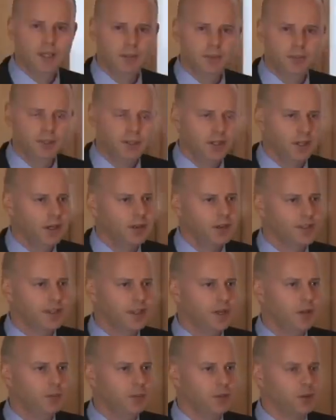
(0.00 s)
You're saying, how does that
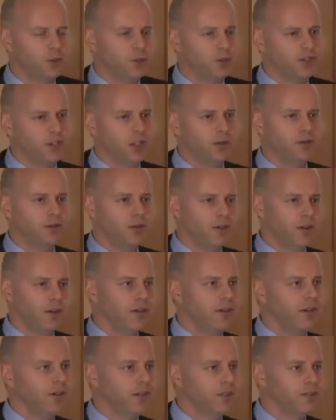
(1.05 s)
help us? Because now we've got it in
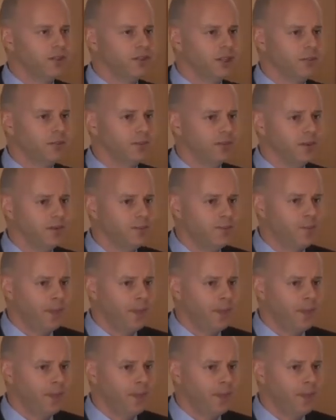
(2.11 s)
the income statement.